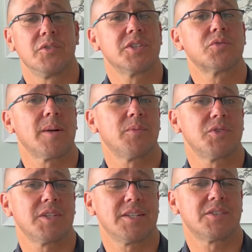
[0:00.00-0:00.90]
This
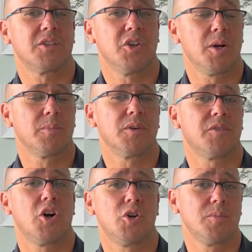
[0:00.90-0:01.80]
represents the number of
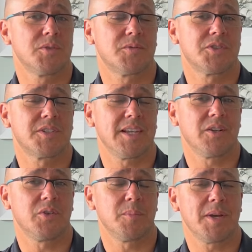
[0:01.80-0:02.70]
homes for
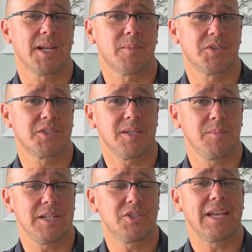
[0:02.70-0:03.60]
sale in Panama City
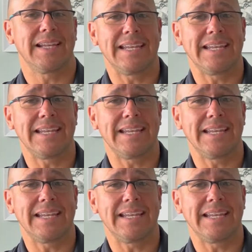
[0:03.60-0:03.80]
Beach at